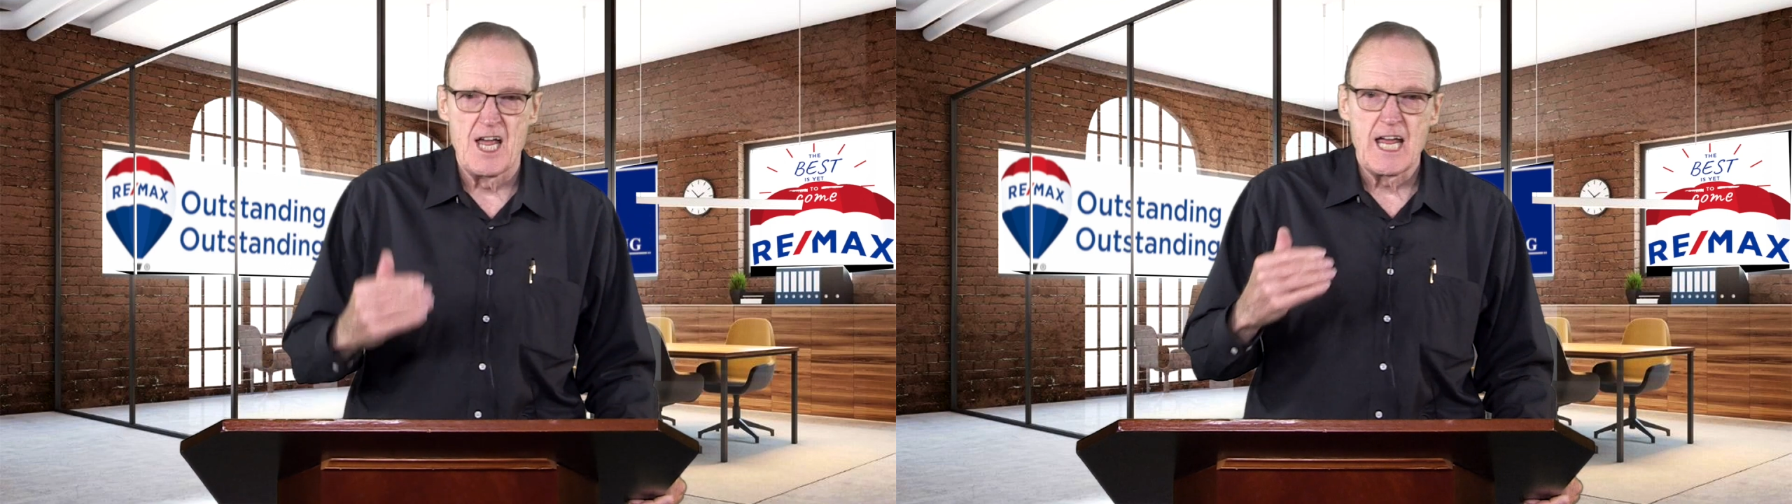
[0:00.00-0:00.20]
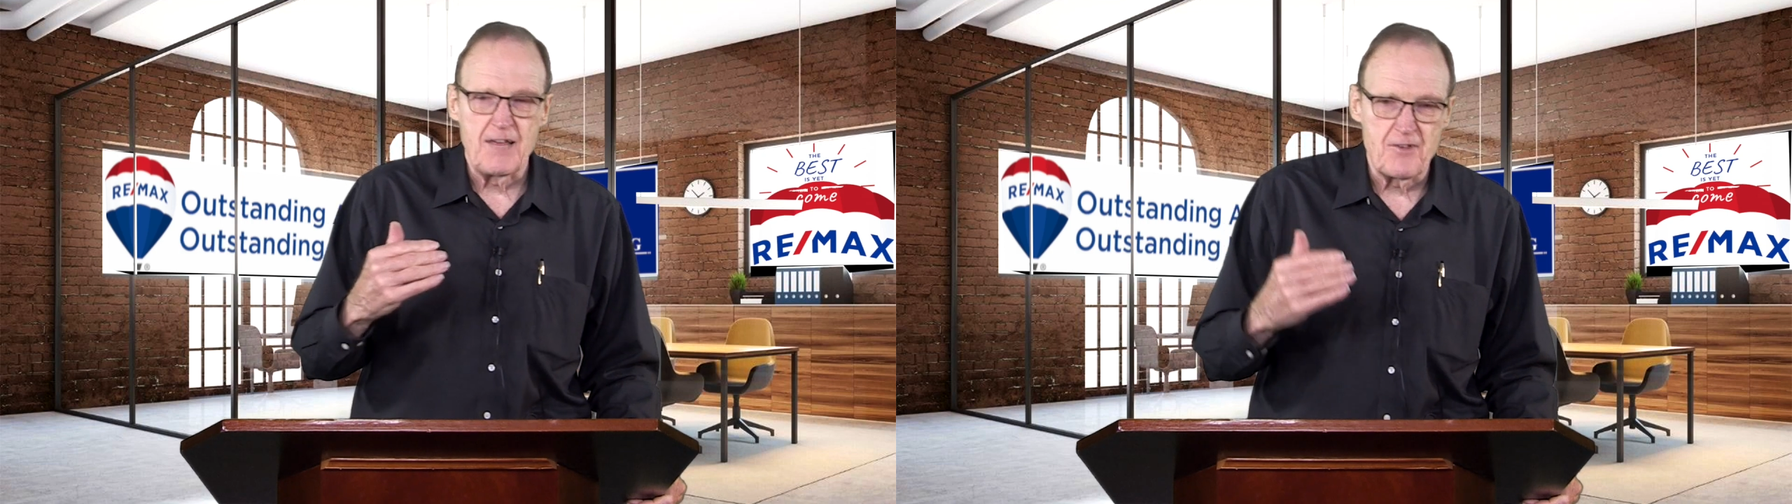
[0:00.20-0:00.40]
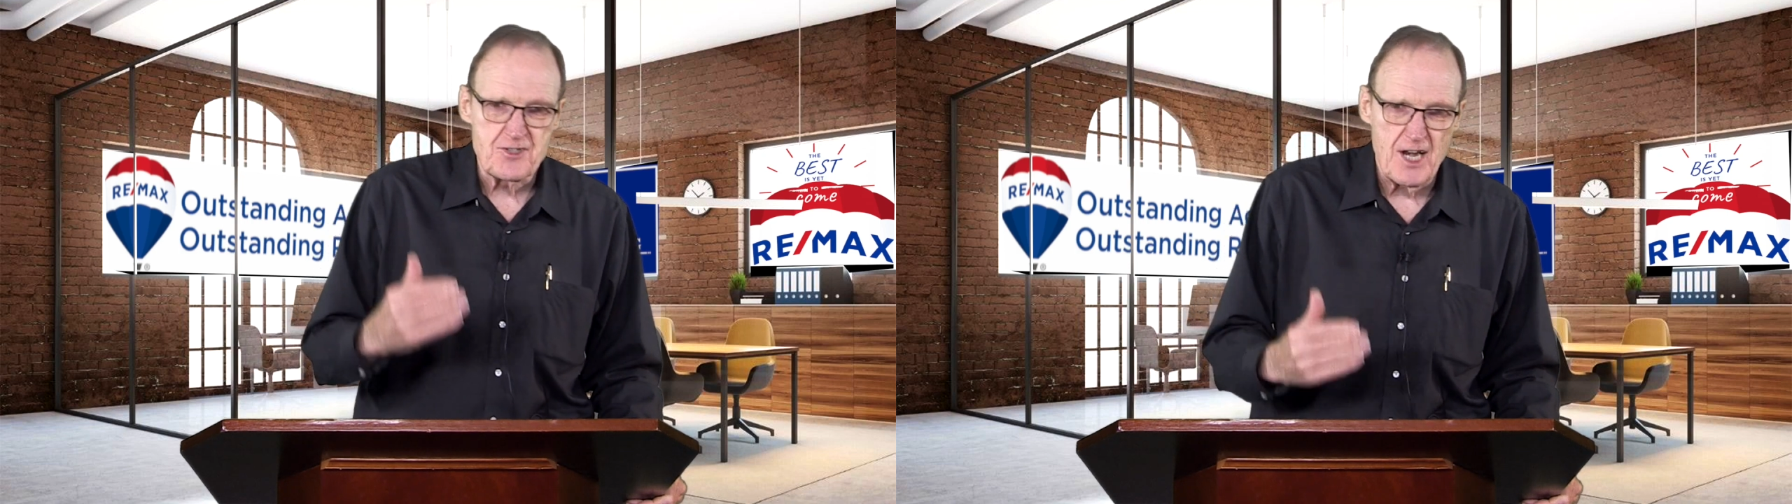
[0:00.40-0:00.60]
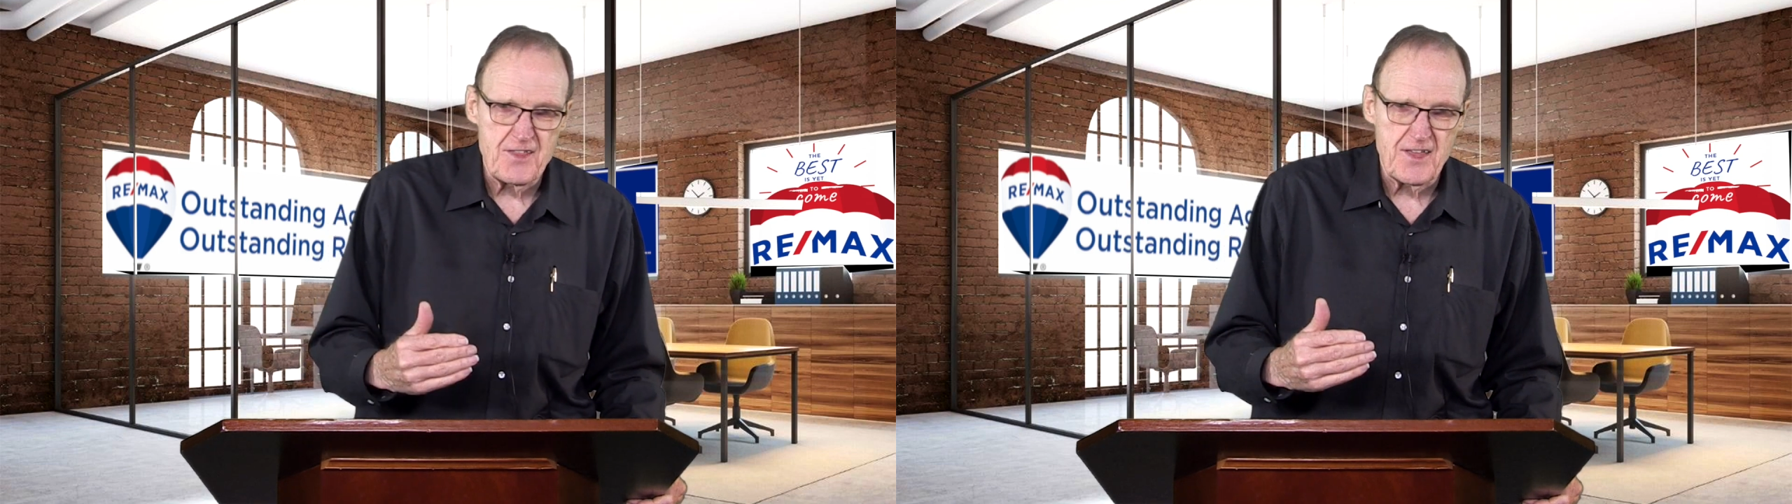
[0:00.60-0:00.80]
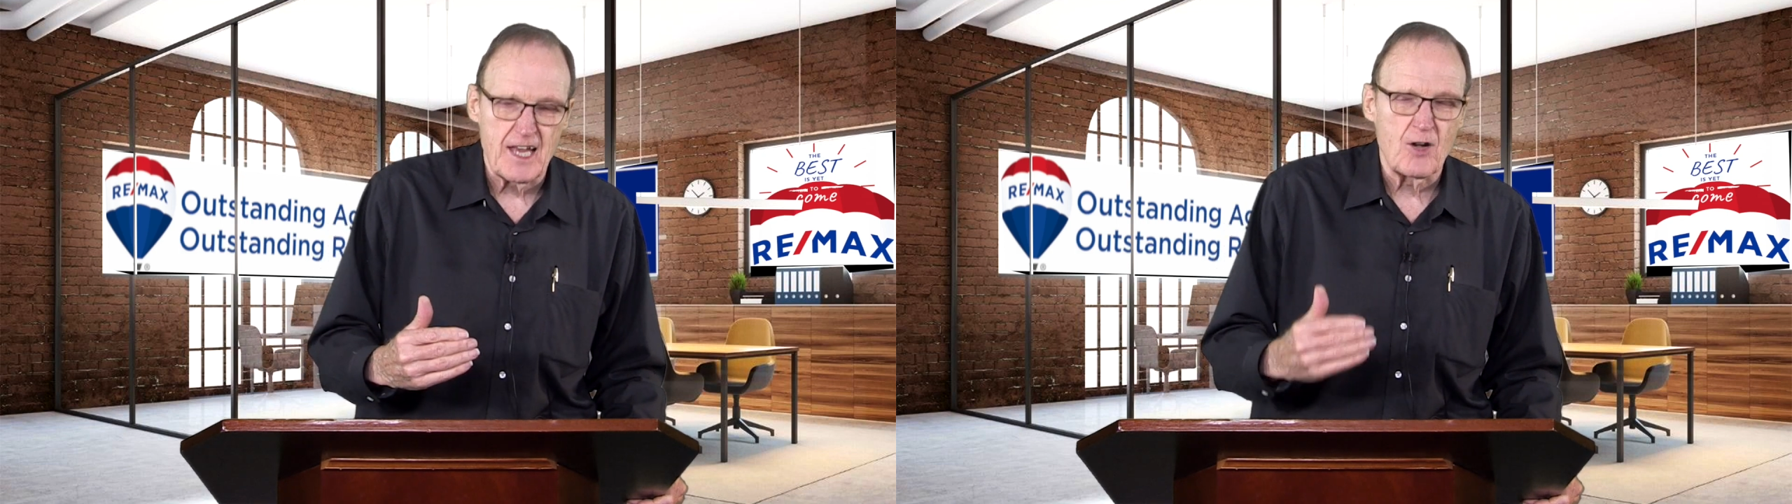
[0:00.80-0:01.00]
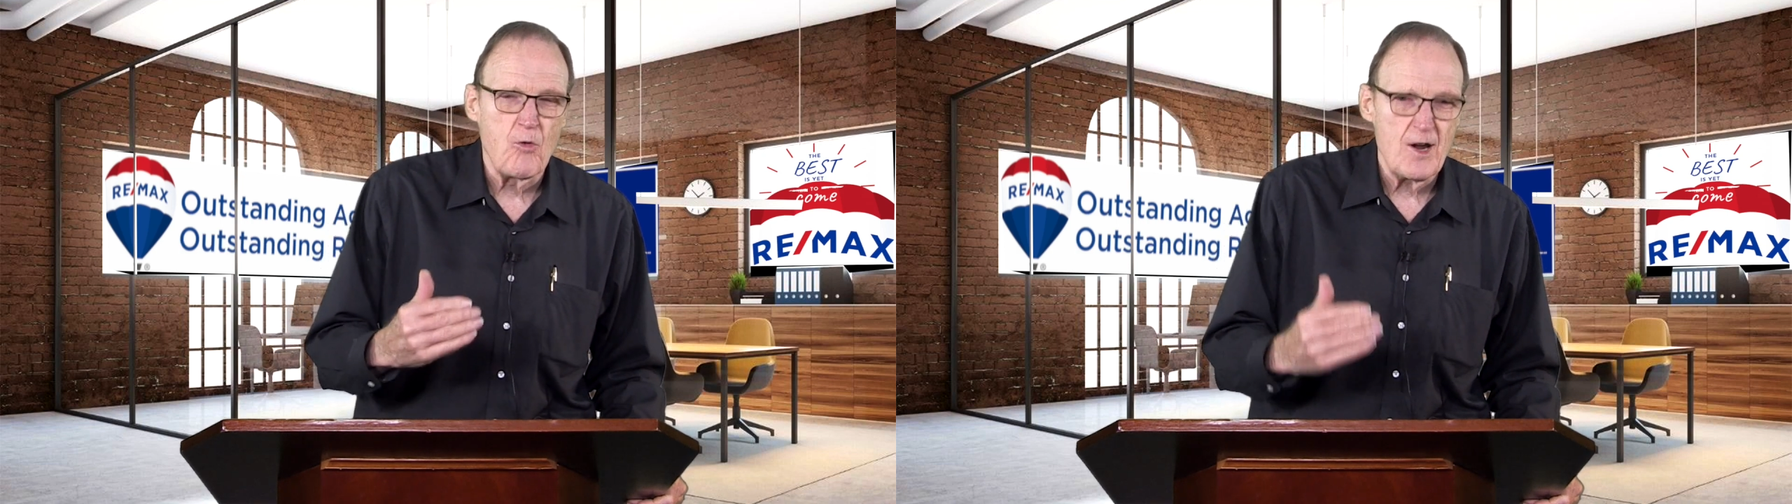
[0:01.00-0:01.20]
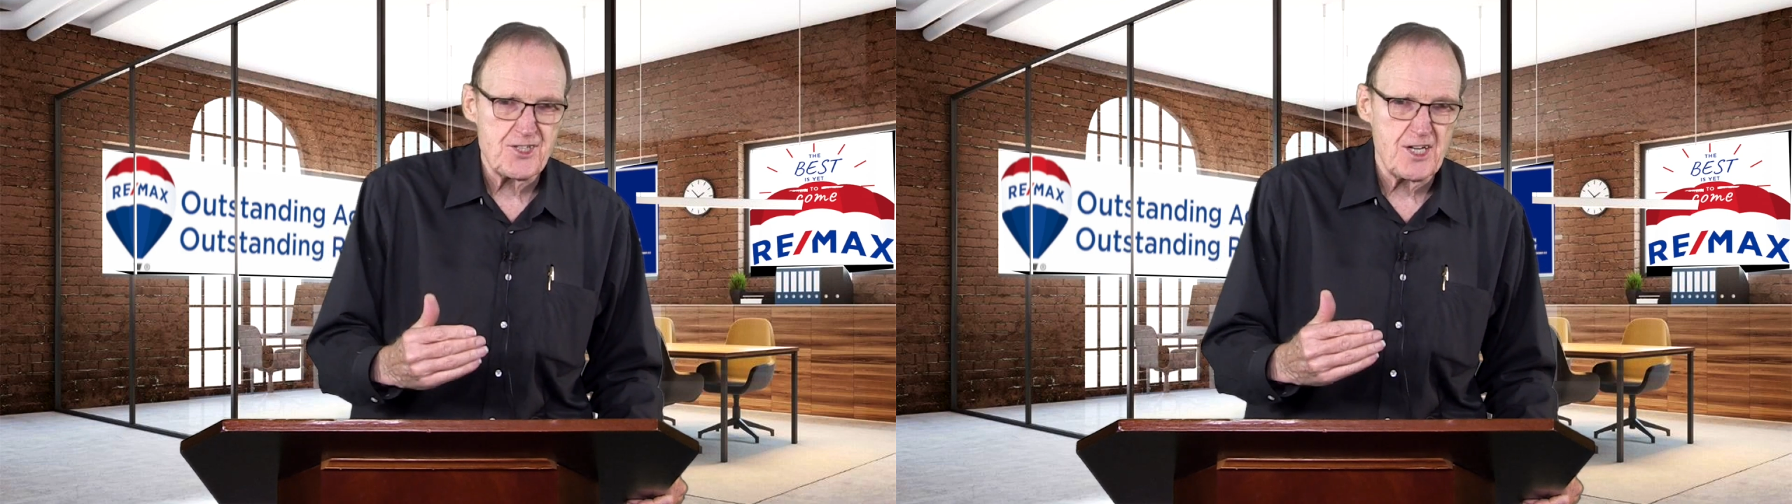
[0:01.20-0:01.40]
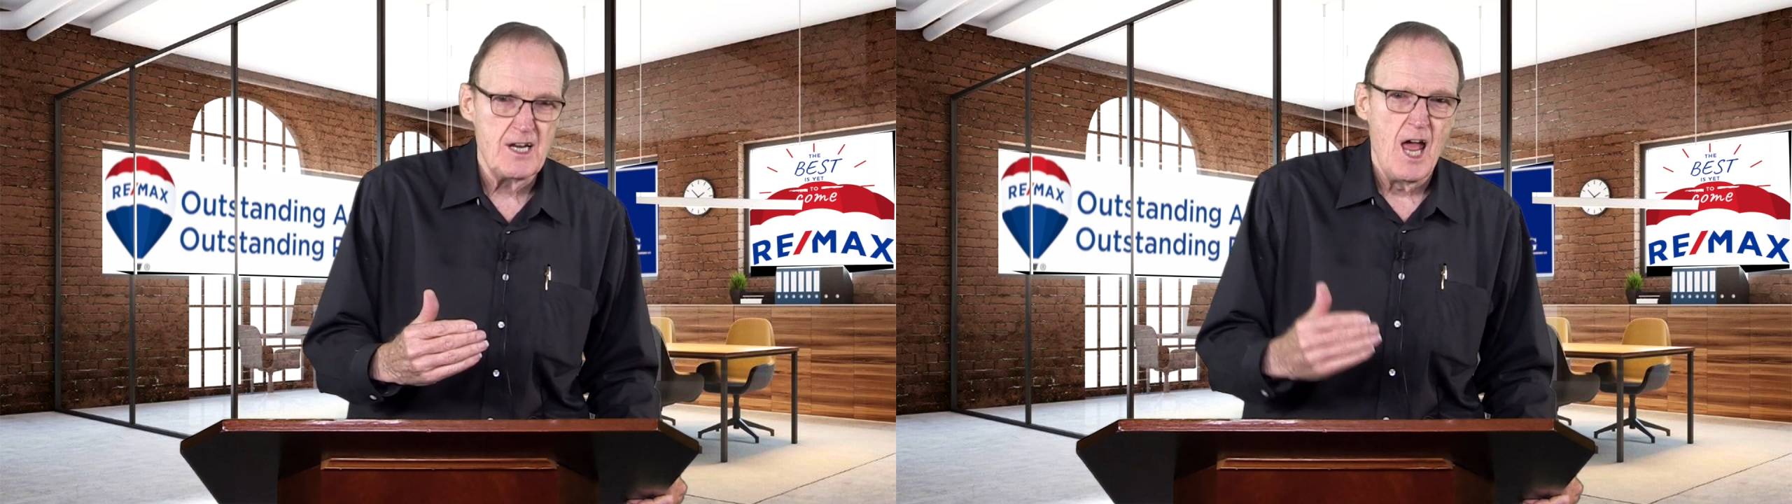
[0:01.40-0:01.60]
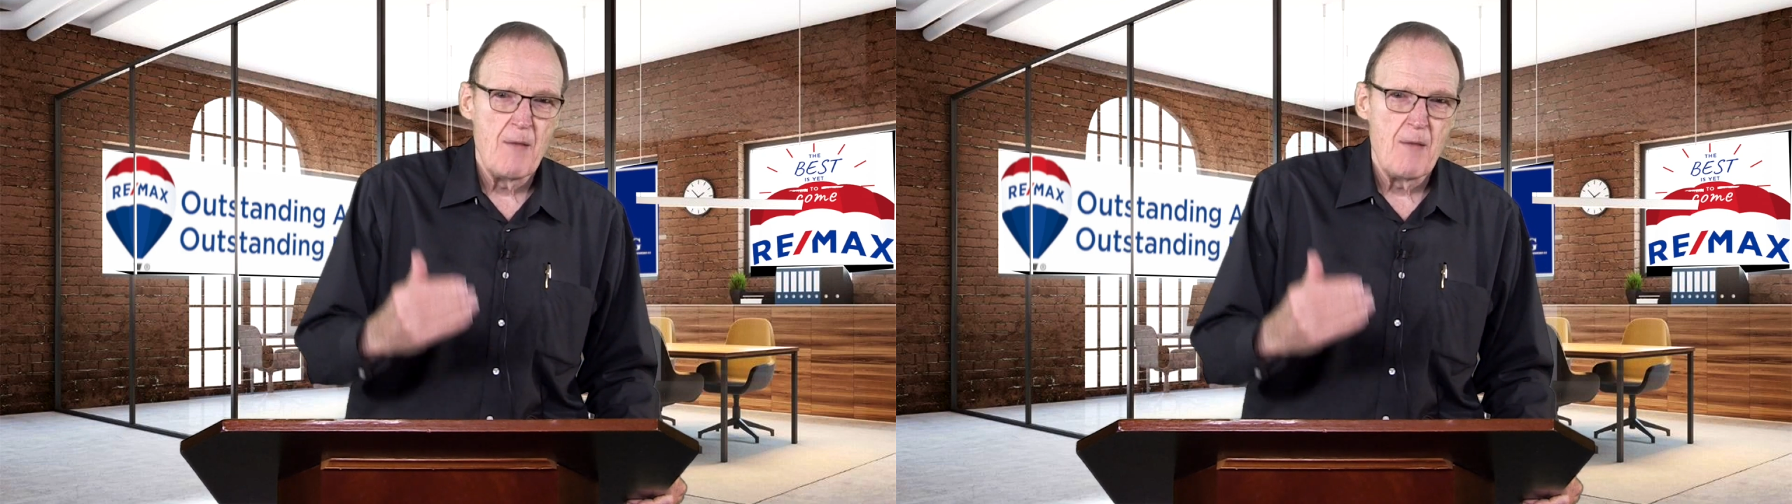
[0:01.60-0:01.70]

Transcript: If there's anything in question,